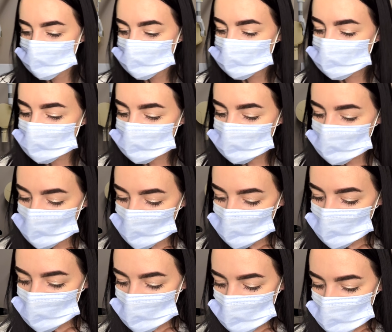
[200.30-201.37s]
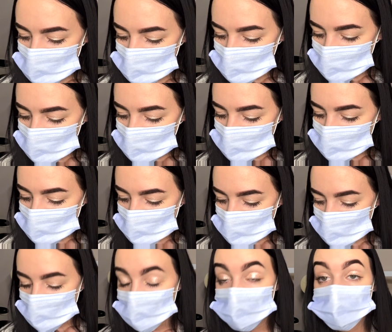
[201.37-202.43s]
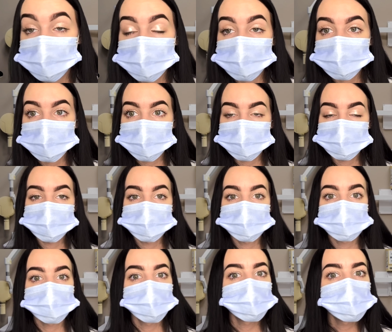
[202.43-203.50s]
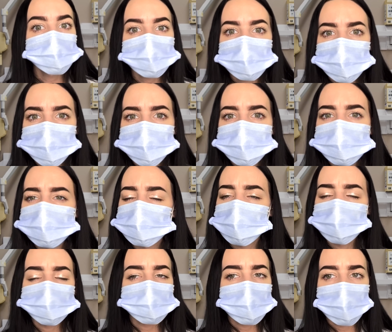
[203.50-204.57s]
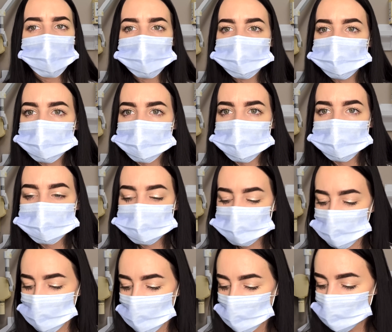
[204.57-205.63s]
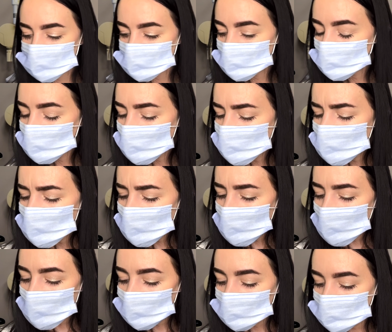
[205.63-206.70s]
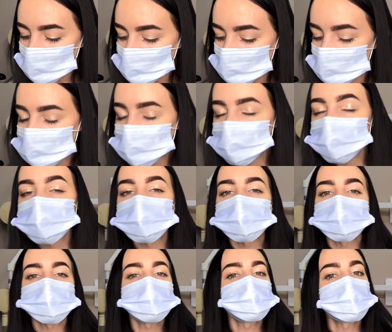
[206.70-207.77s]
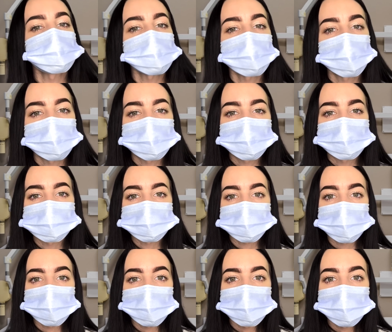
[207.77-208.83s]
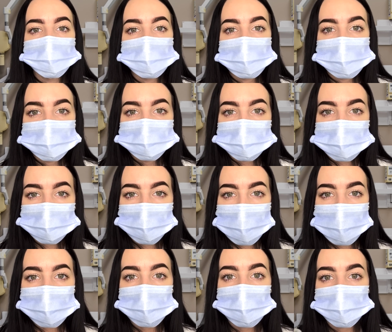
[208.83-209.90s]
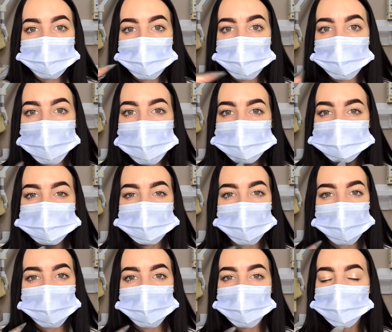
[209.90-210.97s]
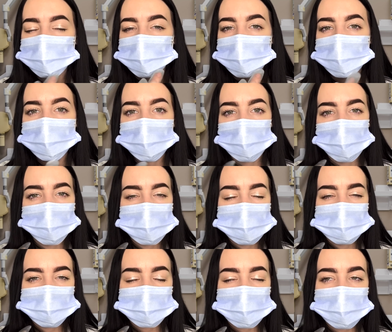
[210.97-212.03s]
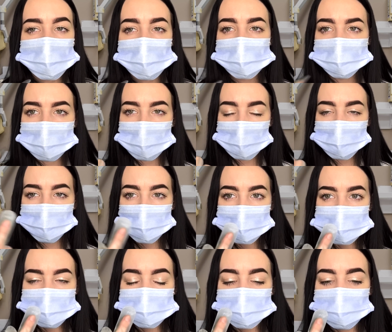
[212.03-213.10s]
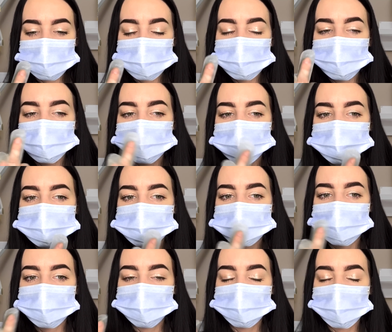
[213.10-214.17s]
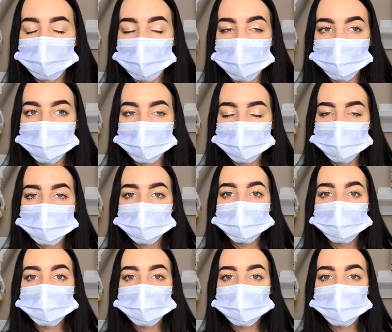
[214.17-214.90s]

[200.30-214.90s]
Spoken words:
Doesn't appear like anything is loose. All of them are intact. I'm noticing just the tiniest little bit of plaque on the back side of the lower teeth. Looks pretty good on the inside of the upper.